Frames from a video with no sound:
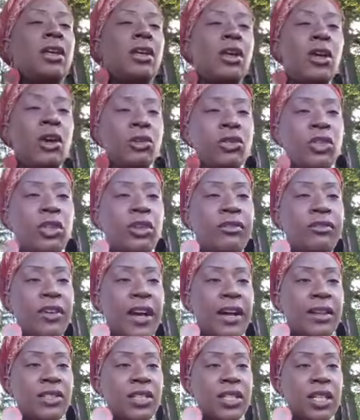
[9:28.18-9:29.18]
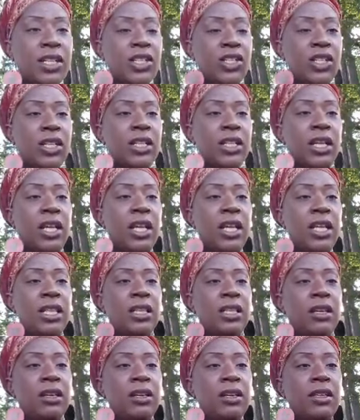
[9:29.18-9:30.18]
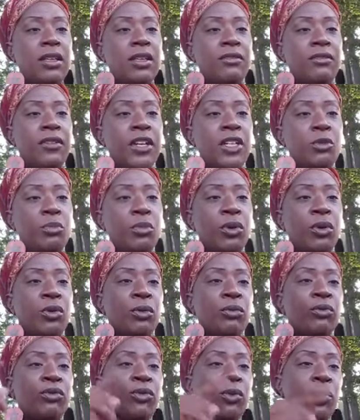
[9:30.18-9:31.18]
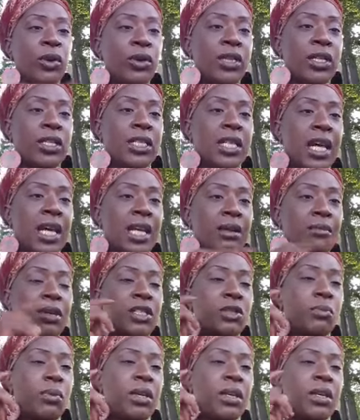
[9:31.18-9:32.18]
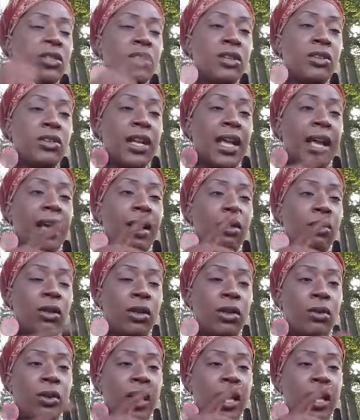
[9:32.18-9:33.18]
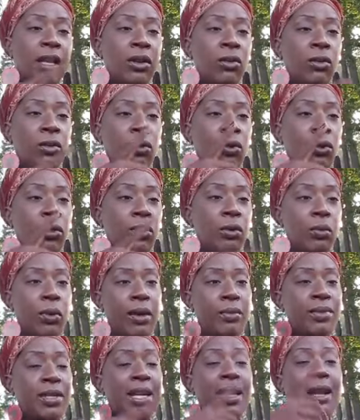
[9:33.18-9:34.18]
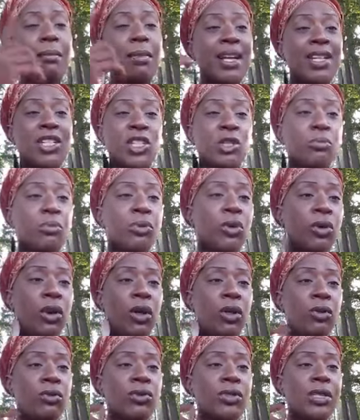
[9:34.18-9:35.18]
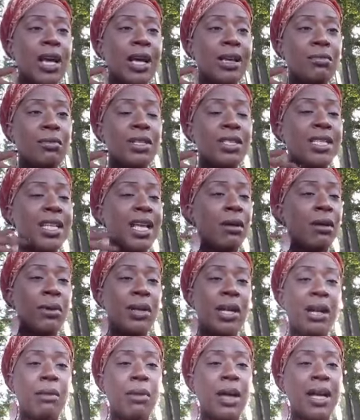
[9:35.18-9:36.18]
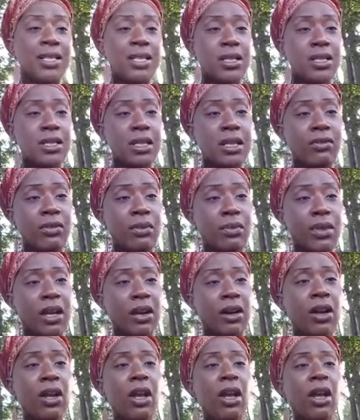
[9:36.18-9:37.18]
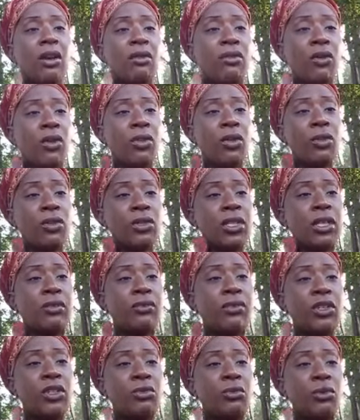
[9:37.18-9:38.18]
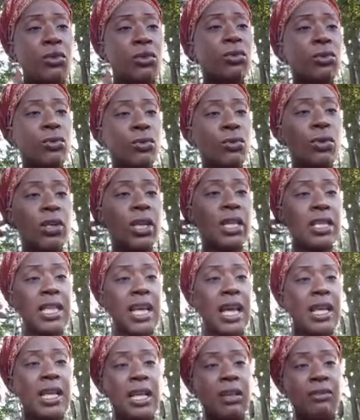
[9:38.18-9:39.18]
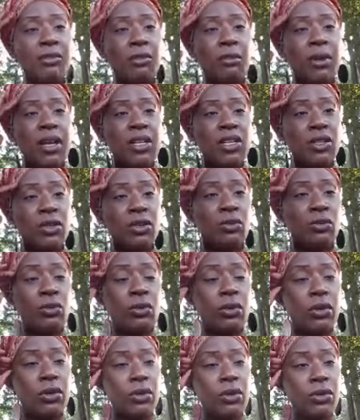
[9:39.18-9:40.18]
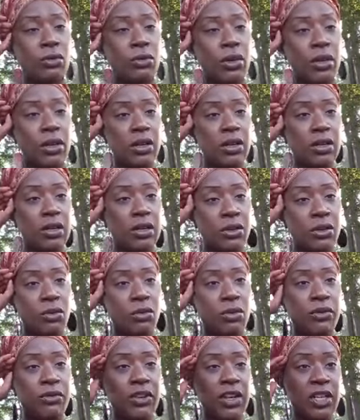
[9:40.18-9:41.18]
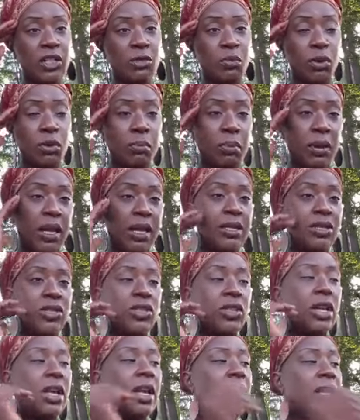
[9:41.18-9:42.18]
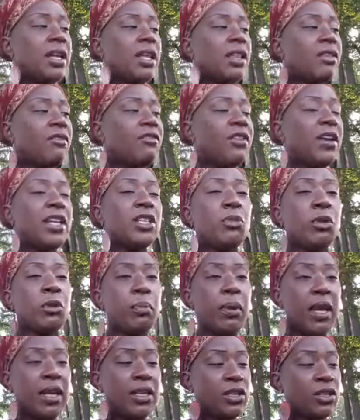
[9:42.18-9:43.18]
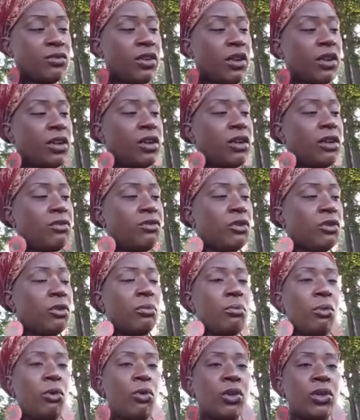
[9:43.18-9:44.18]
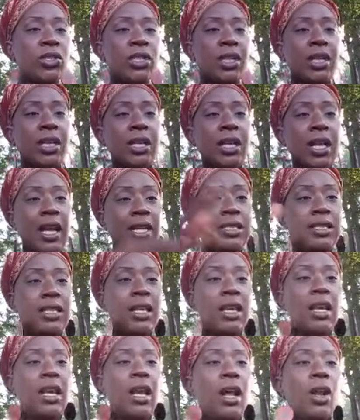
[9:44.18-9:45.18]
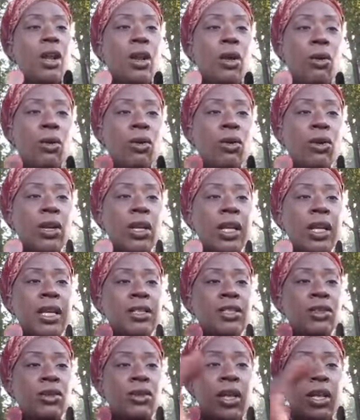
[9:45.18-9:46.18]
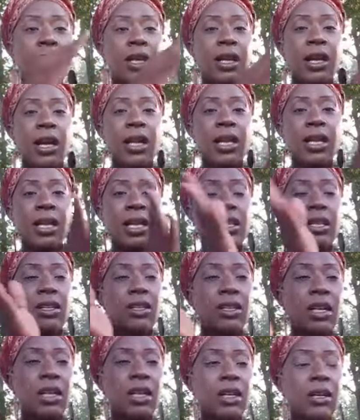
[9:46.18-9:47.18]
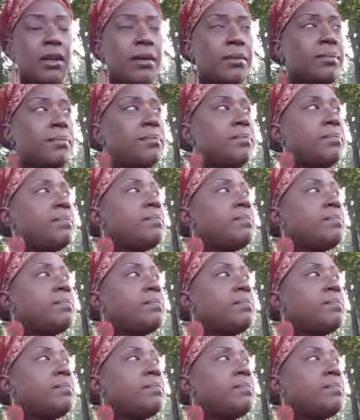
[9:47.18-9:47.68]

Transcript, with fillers: go to the file section in the, the Facebook group for these documents because they're now located on the website. I might just pull all those documents down, but I might just leave them there for those individuals who get that information through the through the through the Facebook page. Now the Facebook page is very good for Moors to connect locally so they can kind of get in um,